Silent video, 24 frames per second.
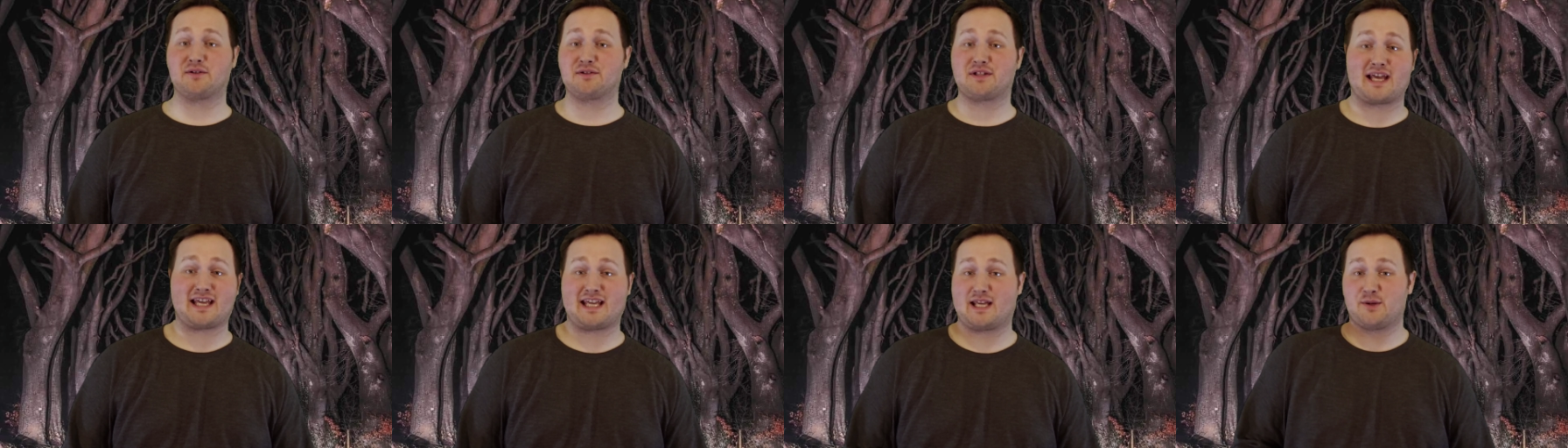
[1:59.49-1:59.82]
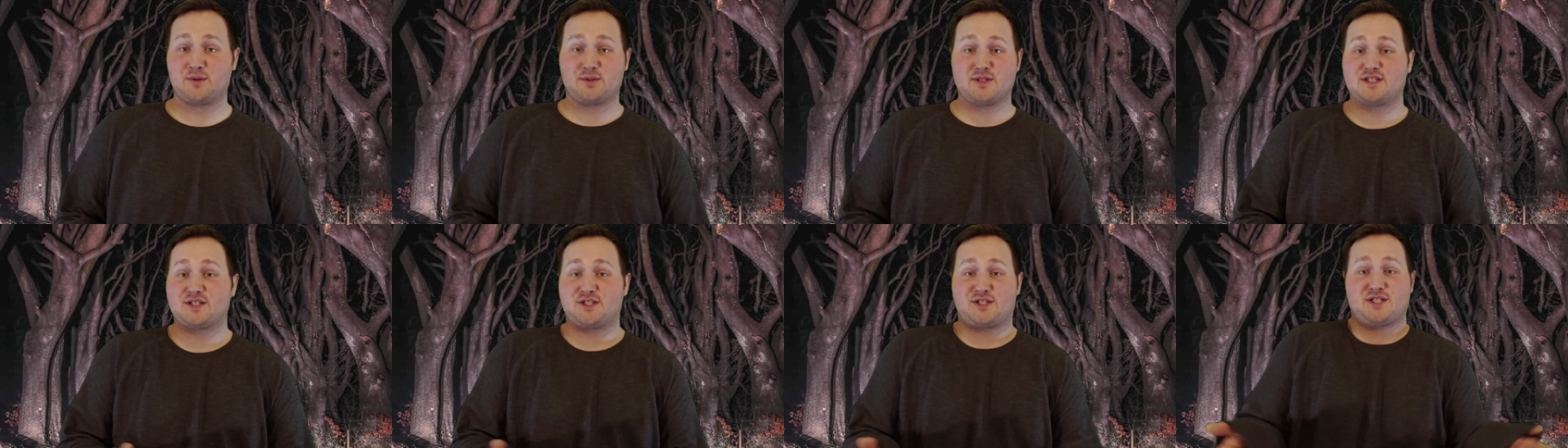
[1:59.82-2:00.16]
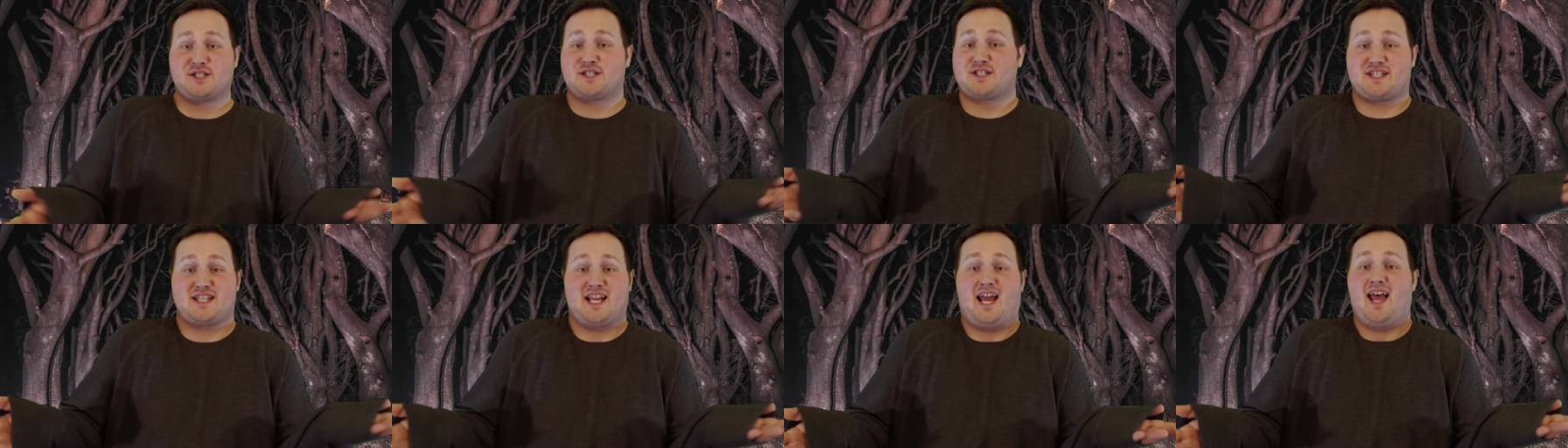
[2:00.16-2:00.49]
Like it was
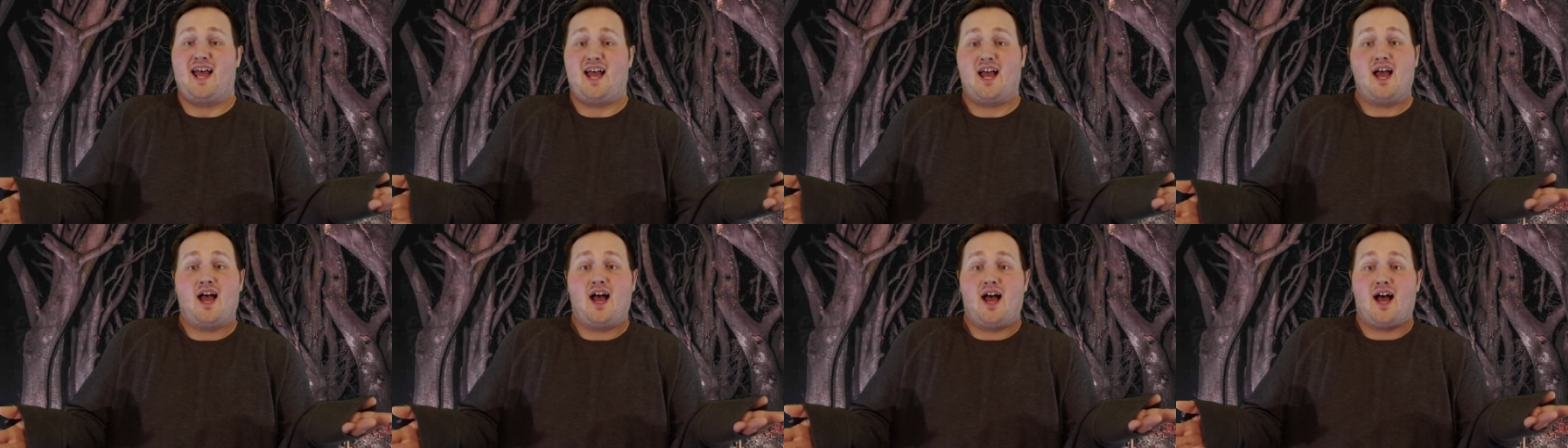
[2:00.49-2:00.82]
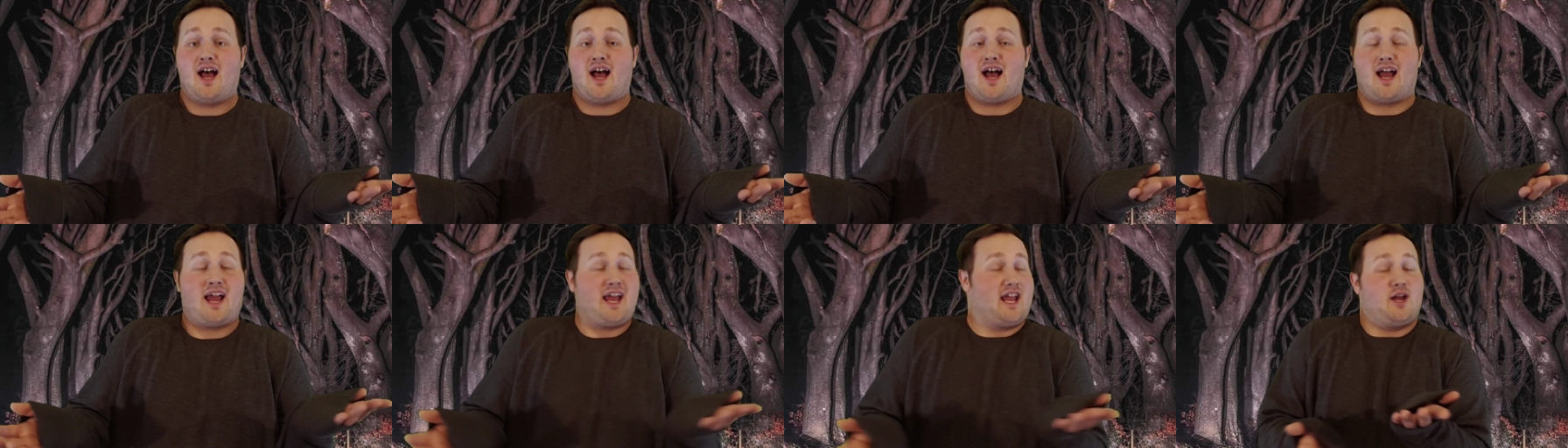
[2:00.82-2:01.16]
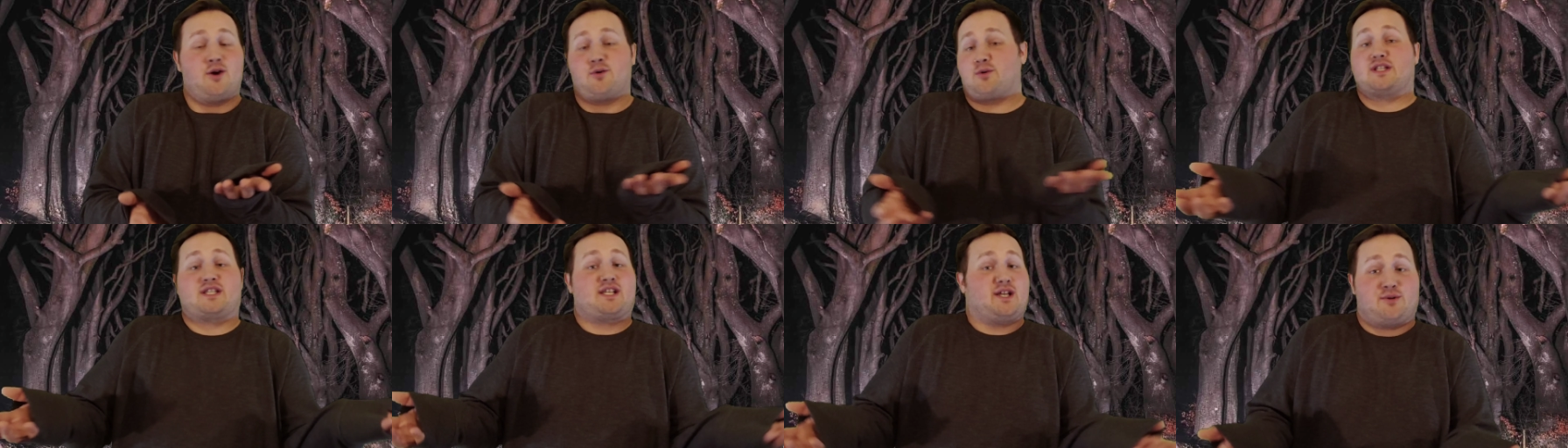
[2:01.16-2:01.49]
just it
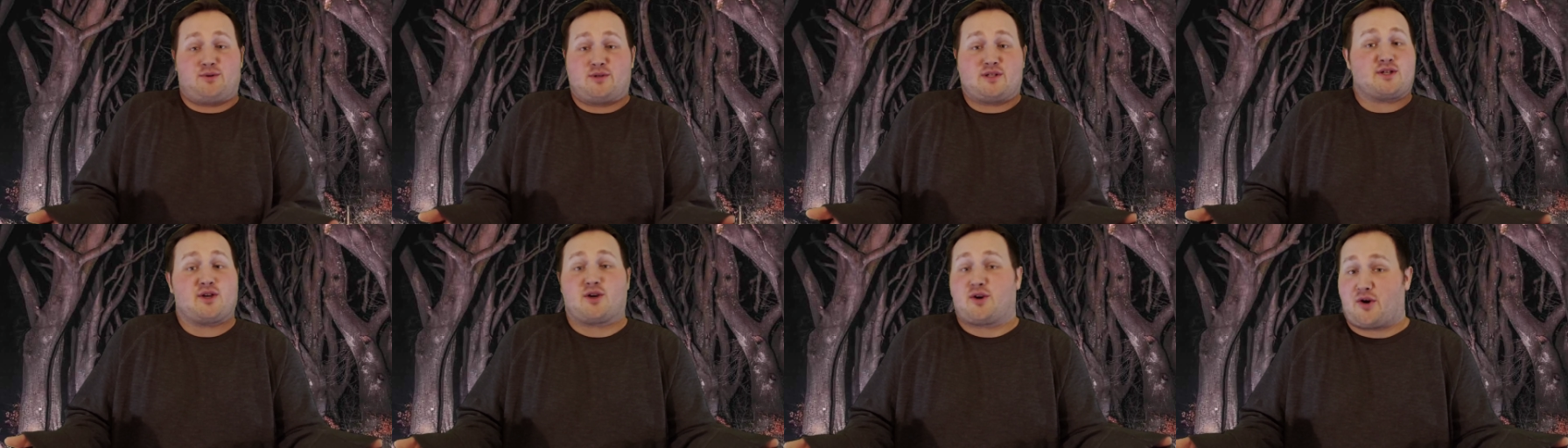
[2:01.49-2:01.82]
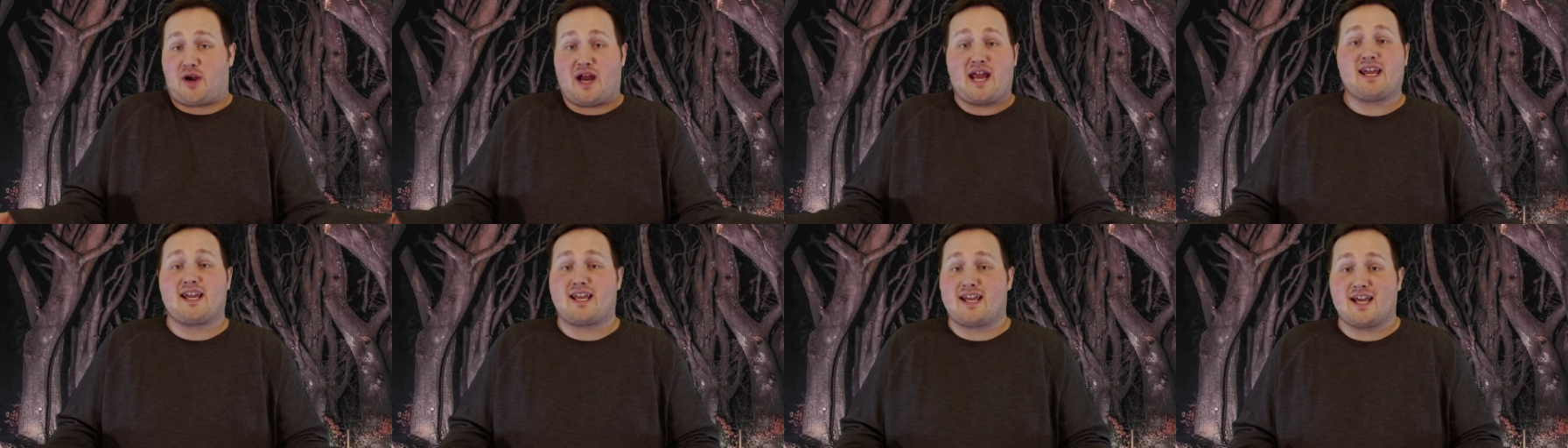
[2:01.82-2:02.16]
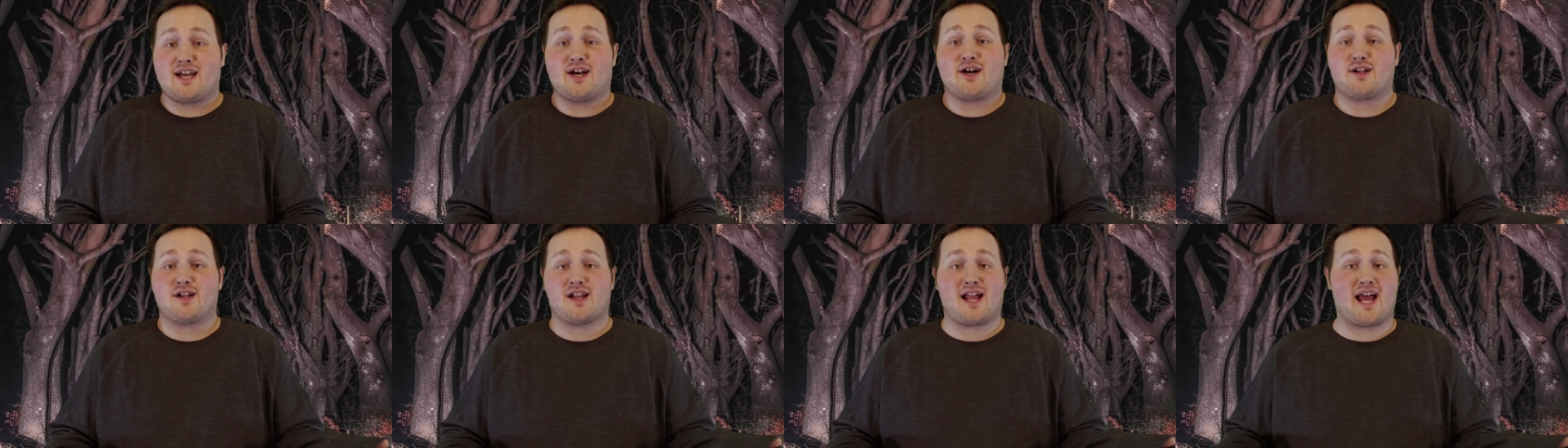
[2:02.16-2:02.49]
was it was a great kill